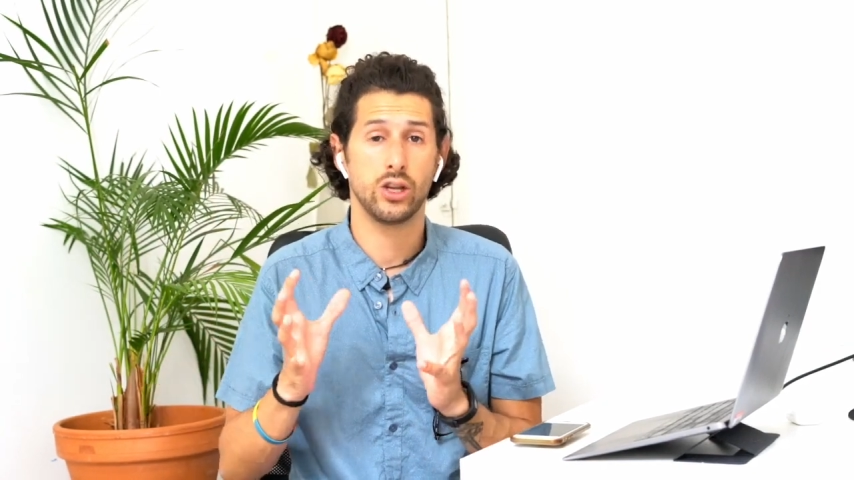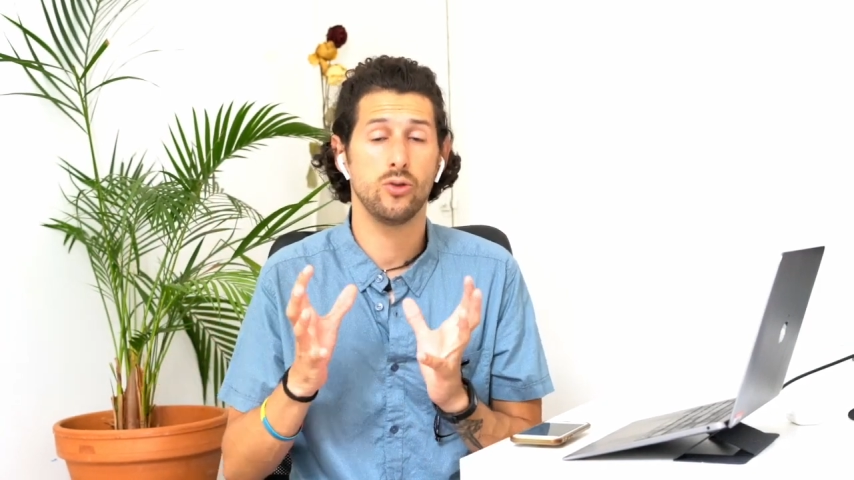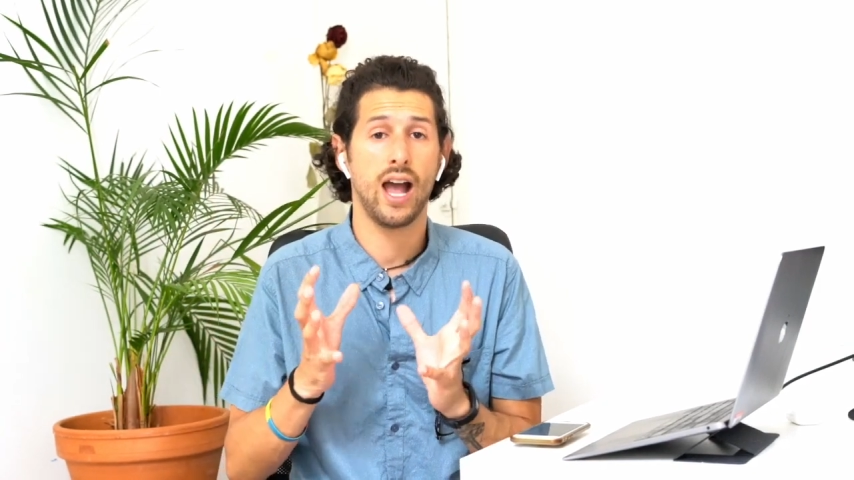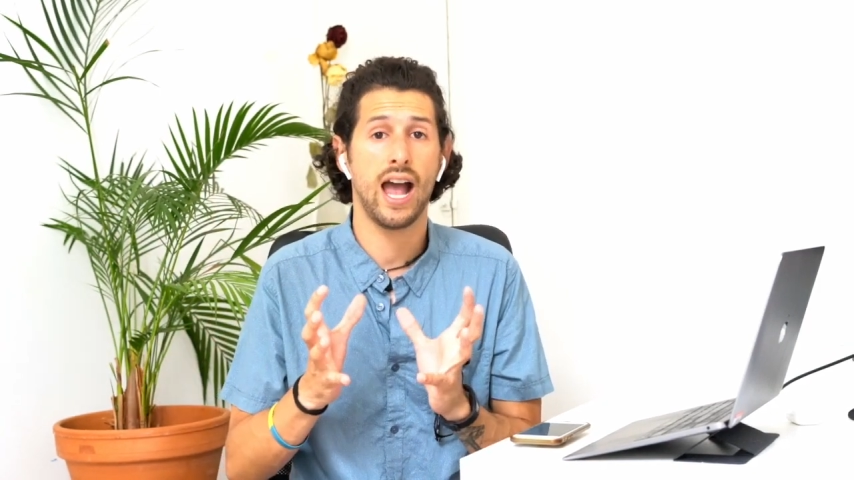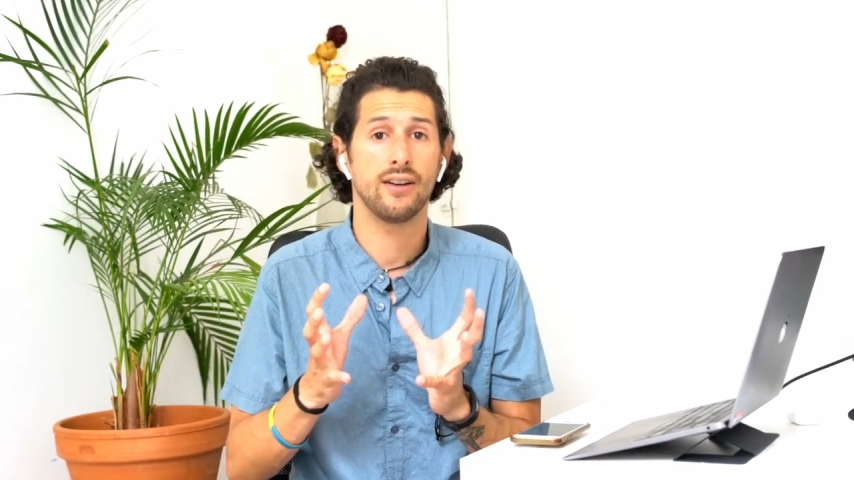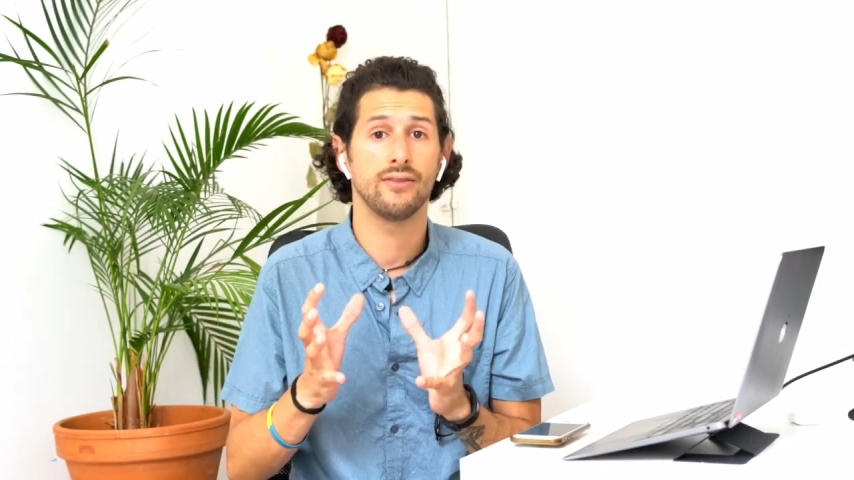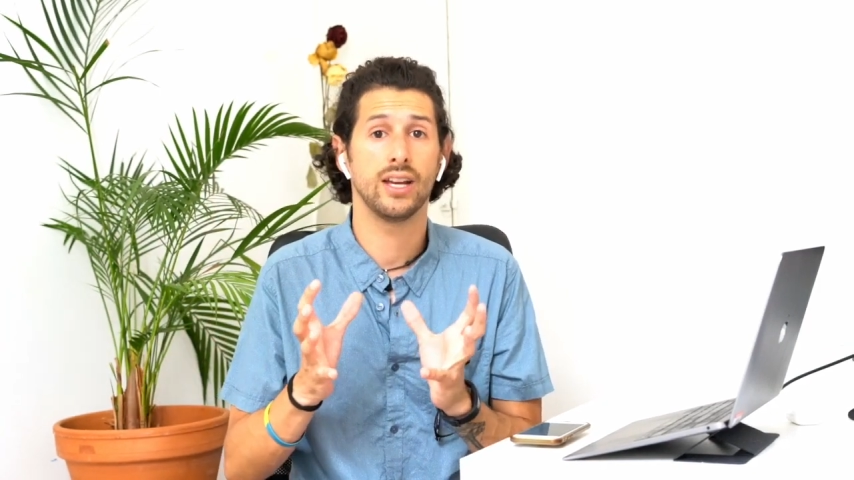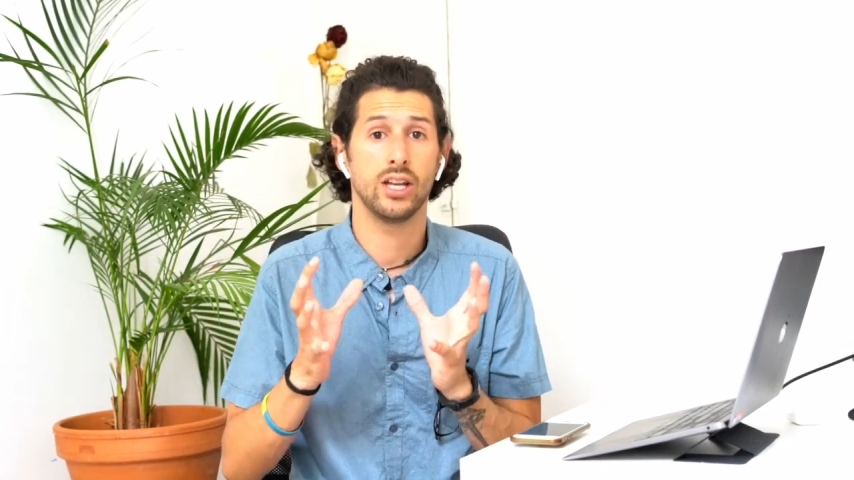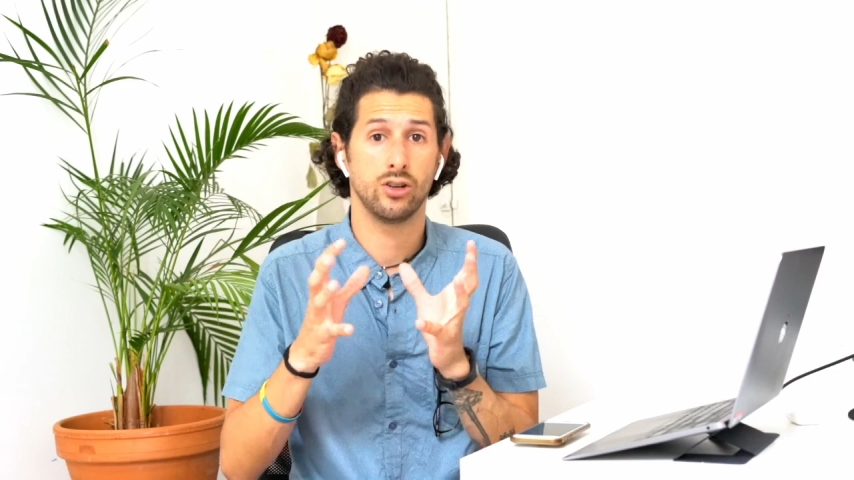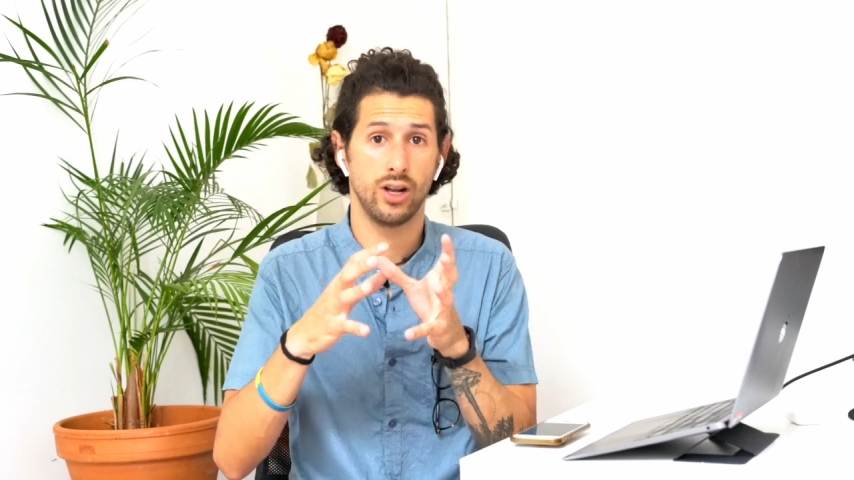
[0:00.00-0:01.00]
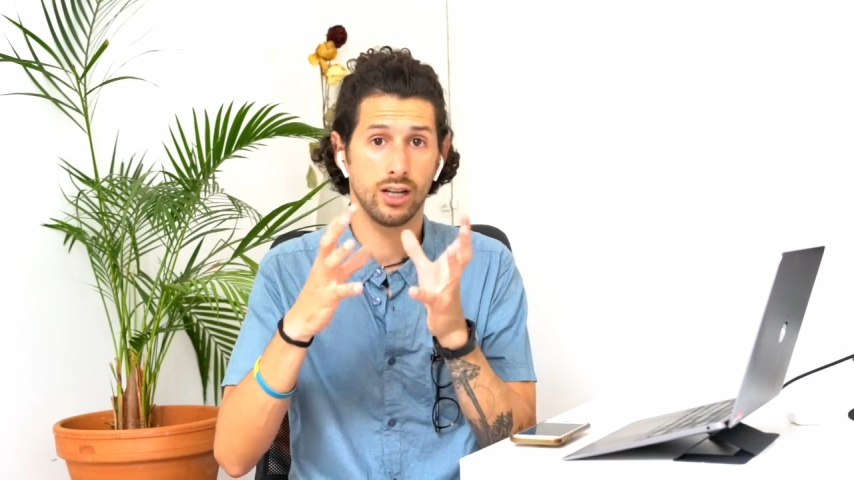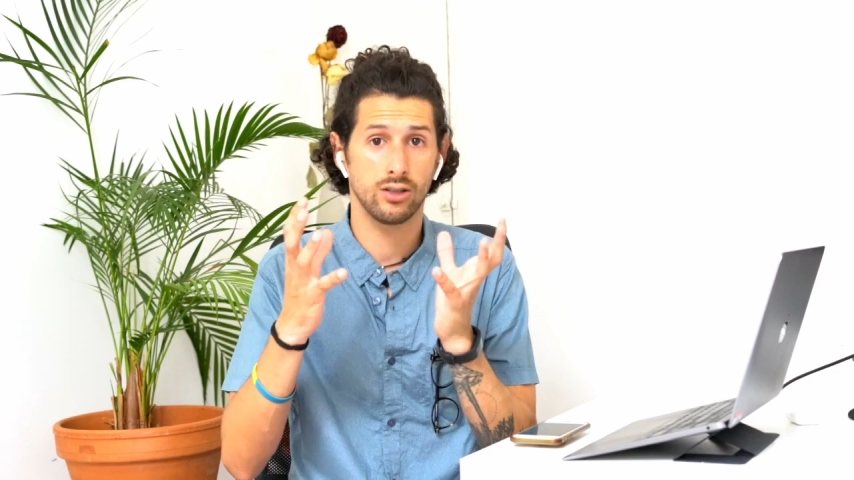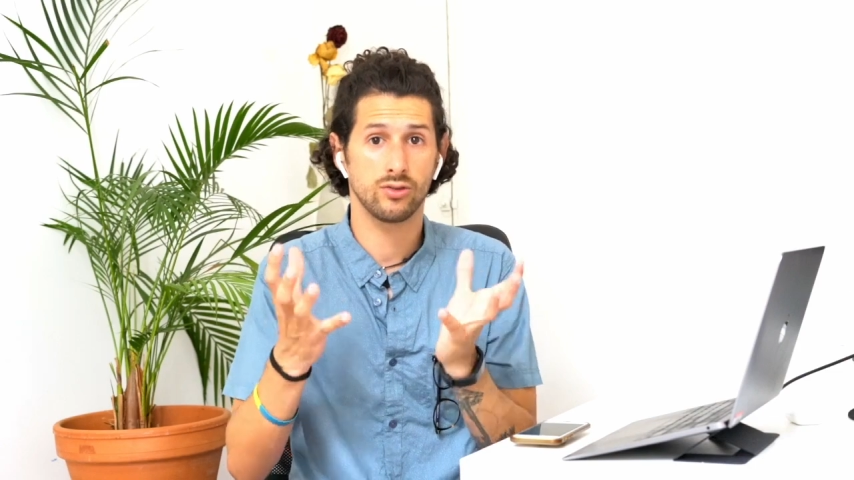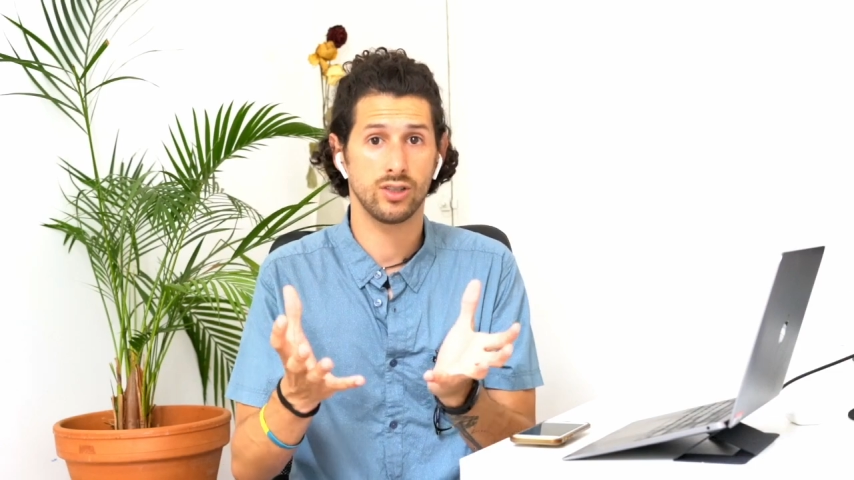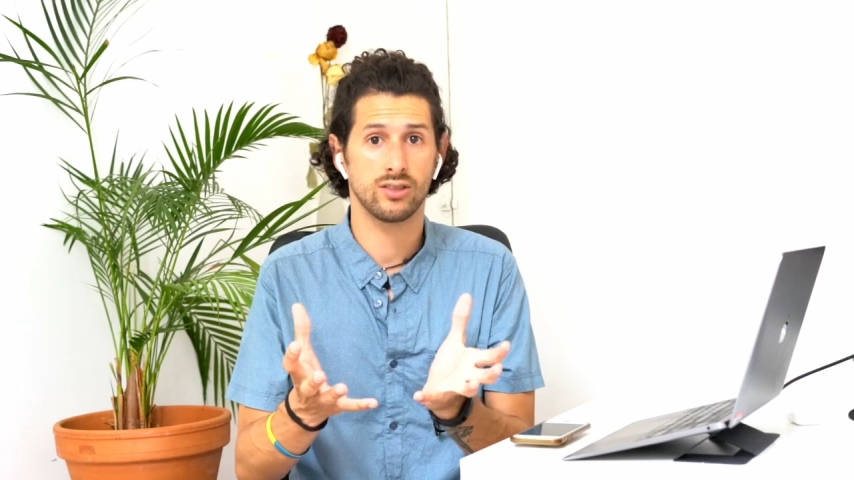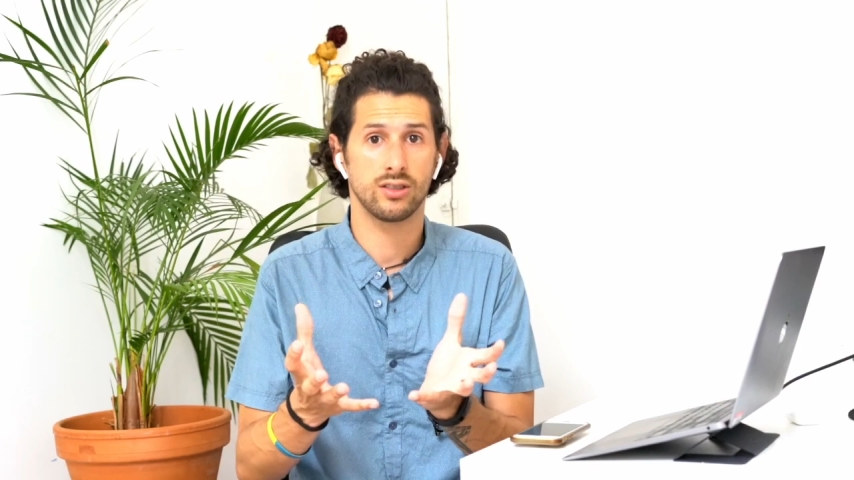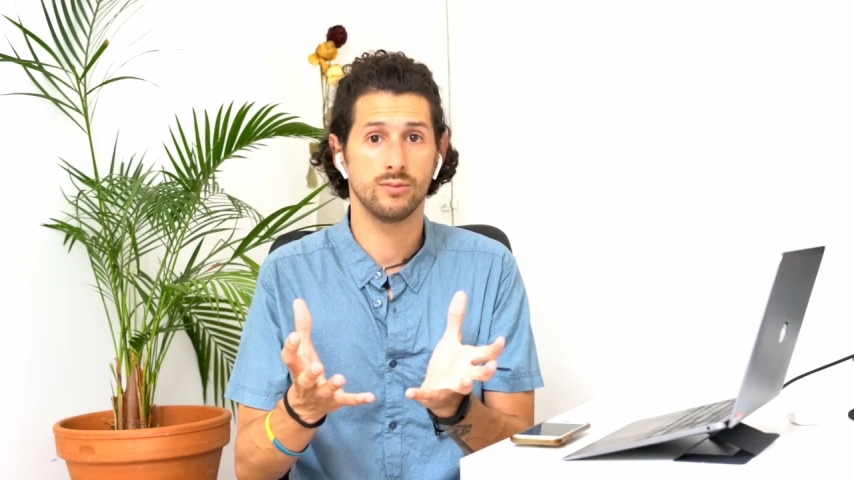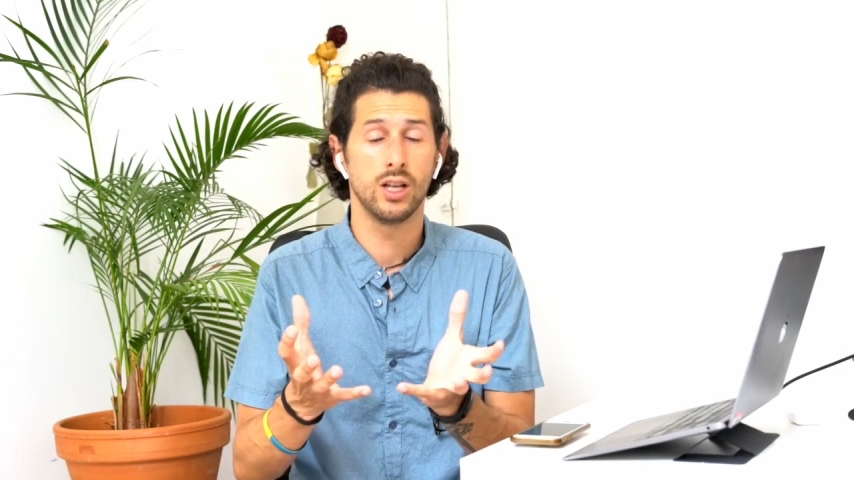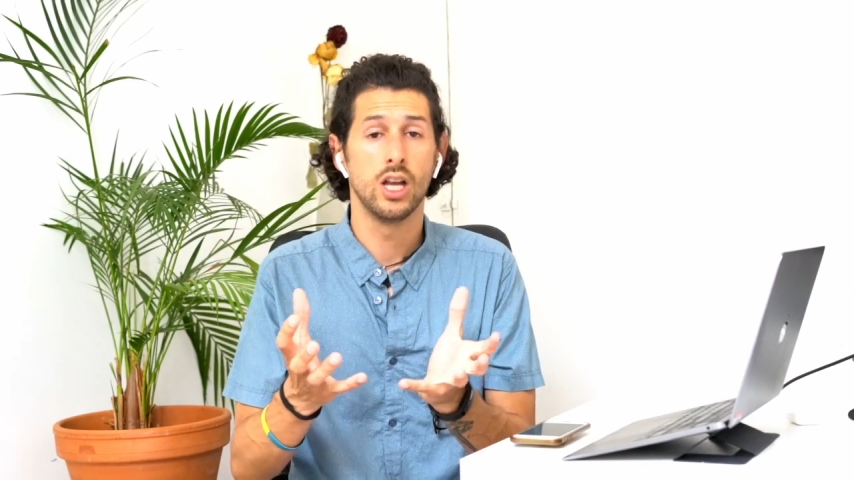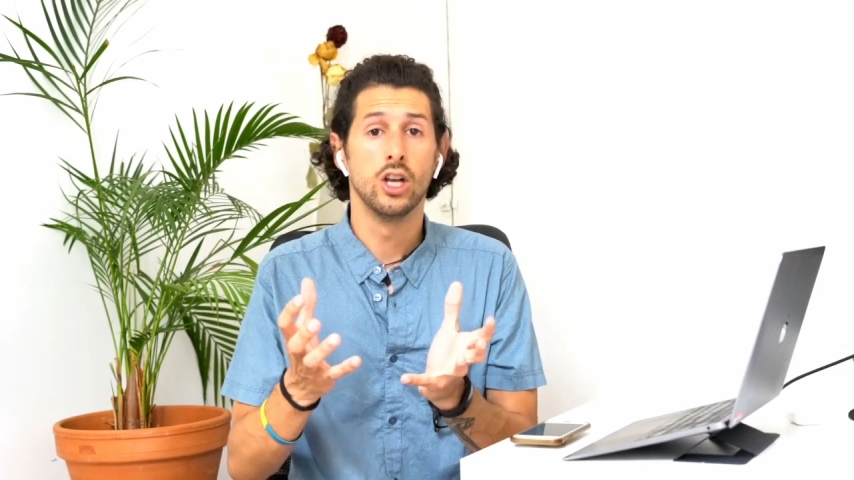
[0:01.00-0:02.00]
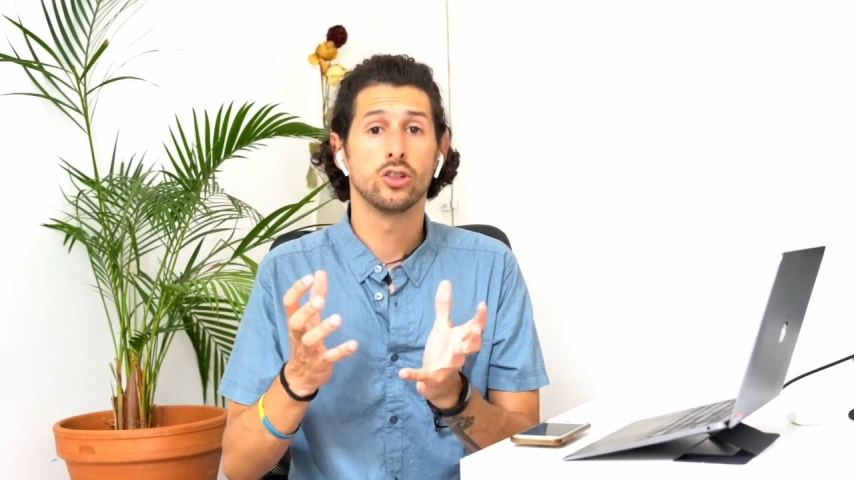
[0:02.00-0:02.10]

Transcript: you have in your ecosystem